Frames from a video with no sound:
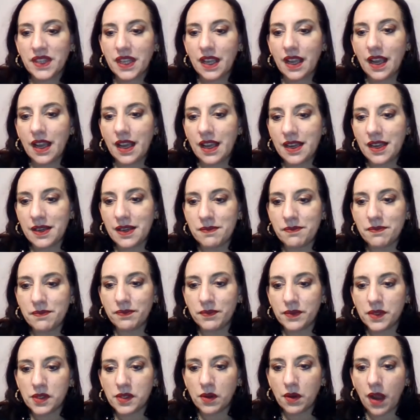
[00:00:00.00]
Um,
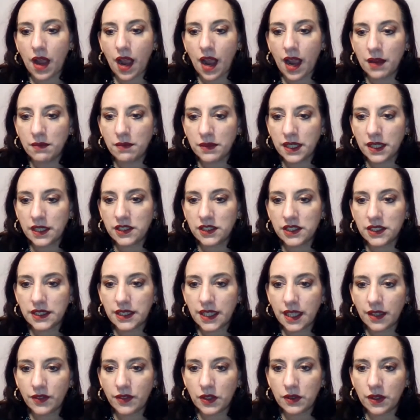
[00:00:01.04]
so I'm going to just
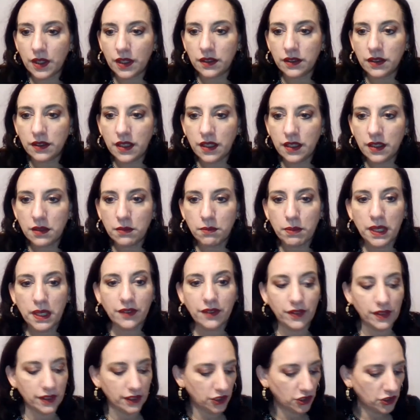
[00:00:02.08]
give you a little bit of
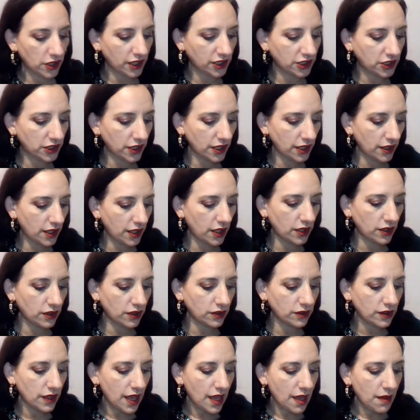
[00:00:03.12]
instruction though,
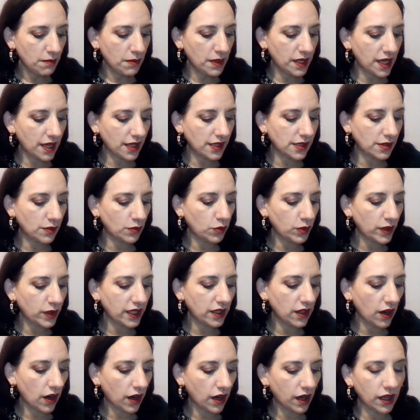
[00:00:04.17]
because we
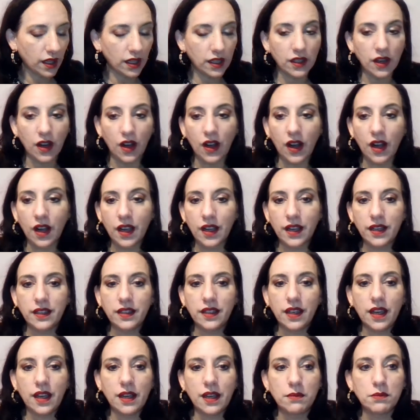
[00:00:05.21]
are on
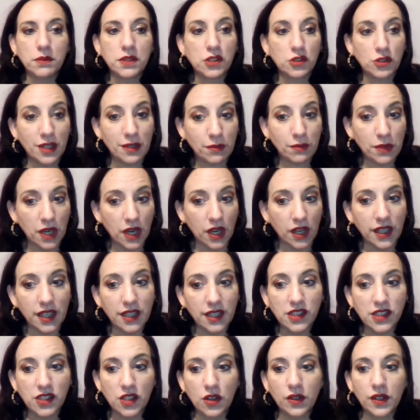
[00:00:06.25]
um, StreamYard. And
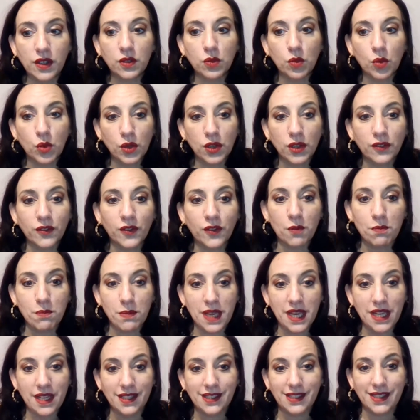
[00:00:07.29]
so in order for
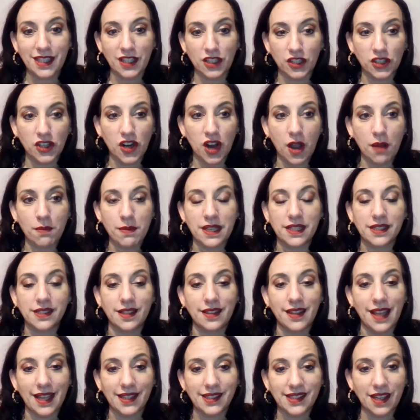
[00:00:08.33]
me to see your comments, and
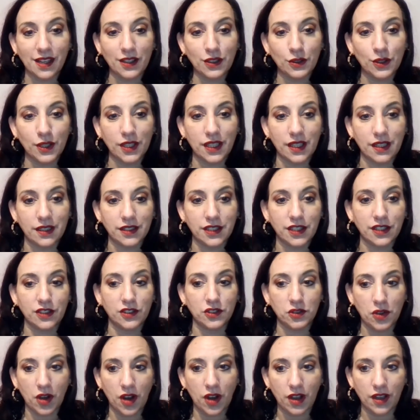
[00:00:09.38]
that's how you get into the
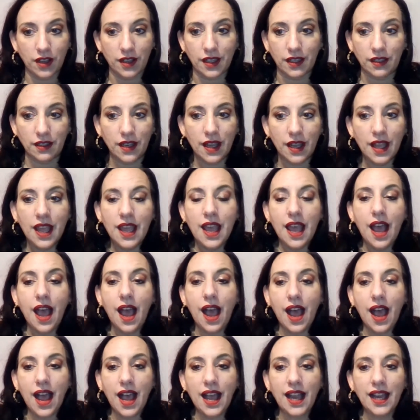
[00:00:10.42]
drawing,
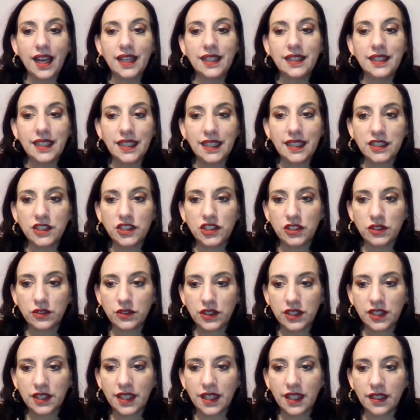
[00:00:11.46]
I need you
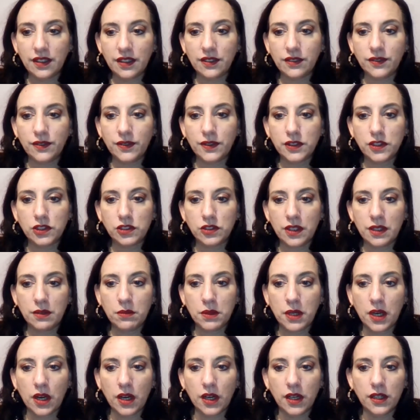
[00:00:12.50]
to give
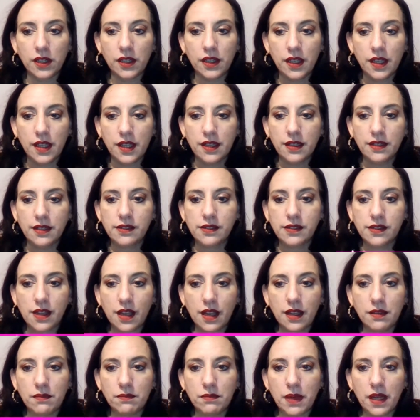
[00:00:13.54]
StreamYard
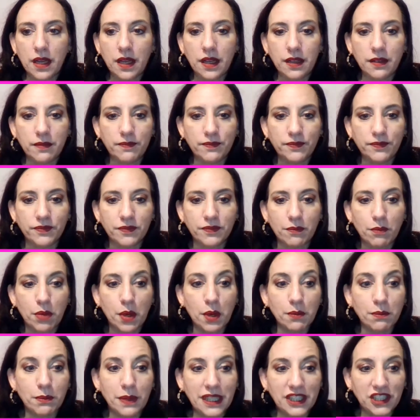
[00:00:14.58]
some um,
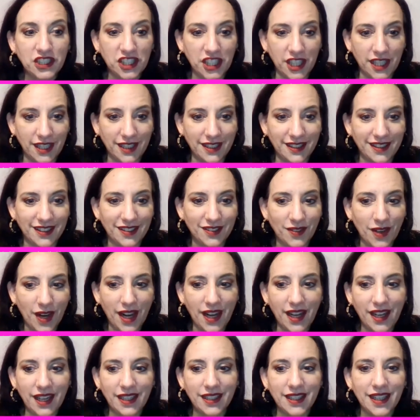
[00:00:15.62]
permission,
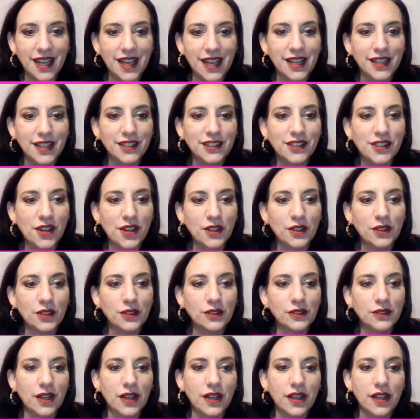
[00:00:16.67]
right?
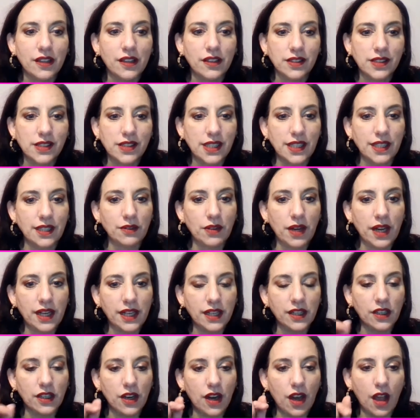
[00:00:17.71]
So see right
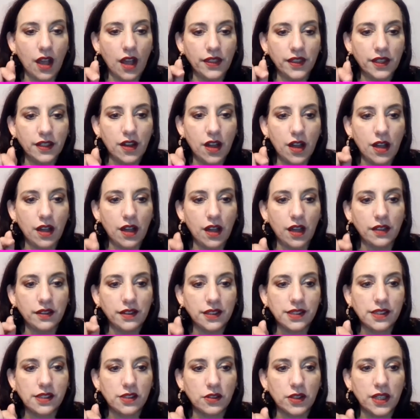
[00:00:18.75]
here on the on the
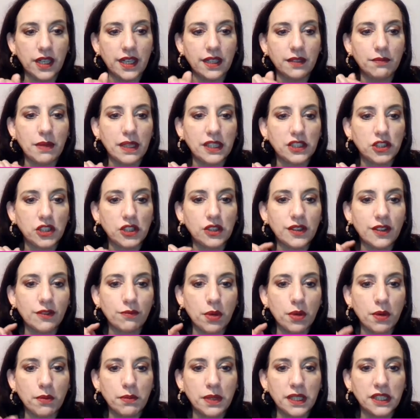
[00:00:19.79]
screen, make sure you give
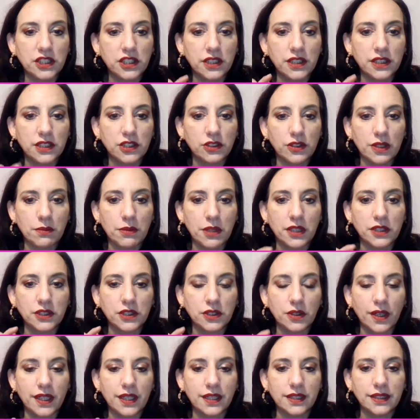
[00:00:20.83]
permission to StreamYard
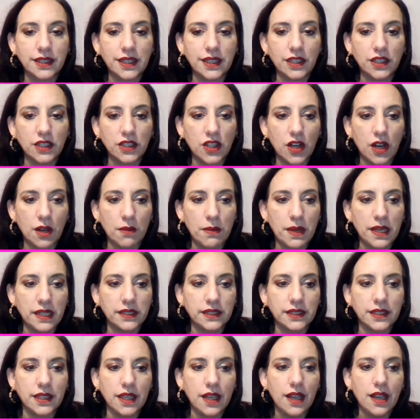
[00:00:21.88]
so I can see your
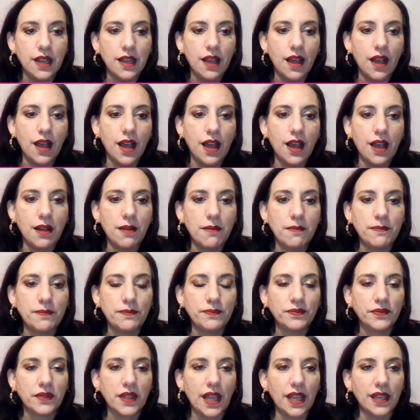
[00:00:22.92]
comments. Um,
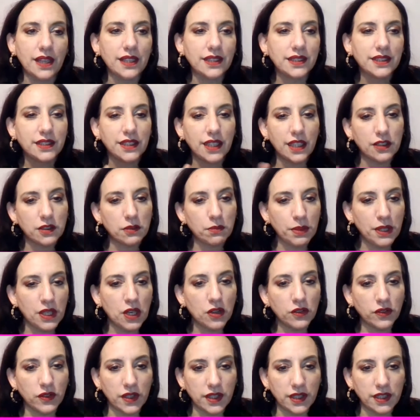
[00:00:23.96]
and it's it'll be
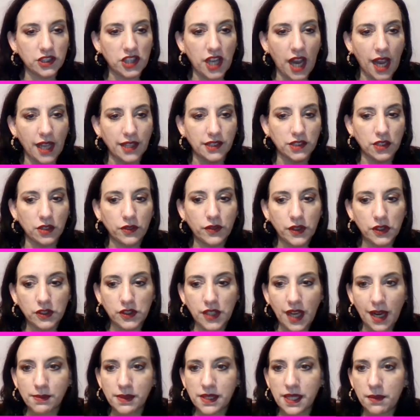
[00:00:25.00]
over in the chat. So if you
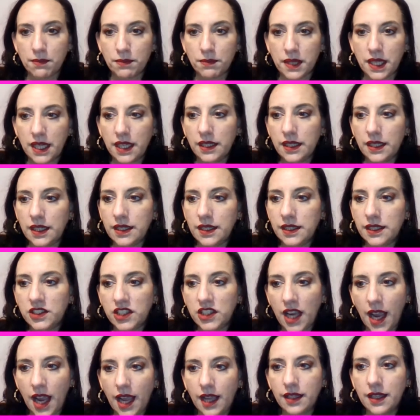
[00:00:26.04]
type something in the
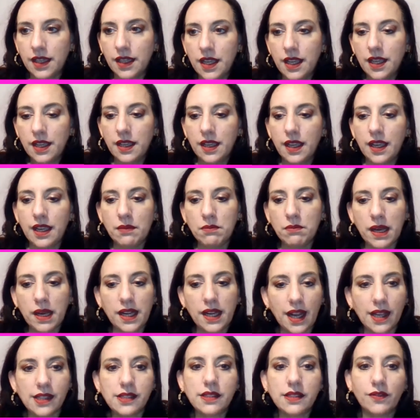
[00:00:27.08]
chat, it might
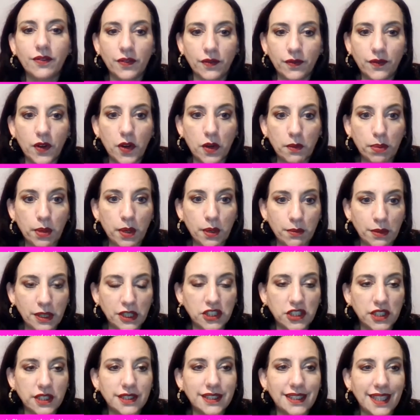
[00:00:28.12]
ask for
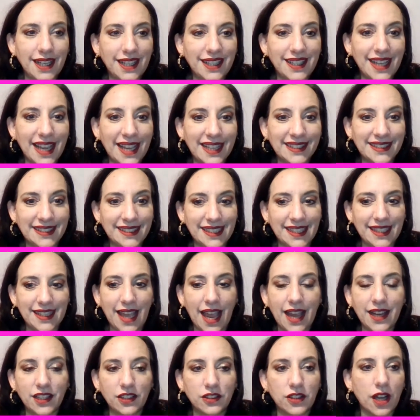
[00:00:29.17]
permission say yes to
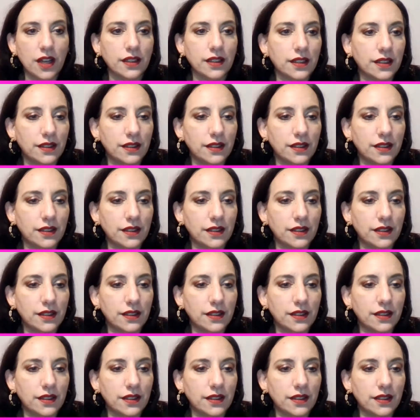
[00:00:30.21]
that you're not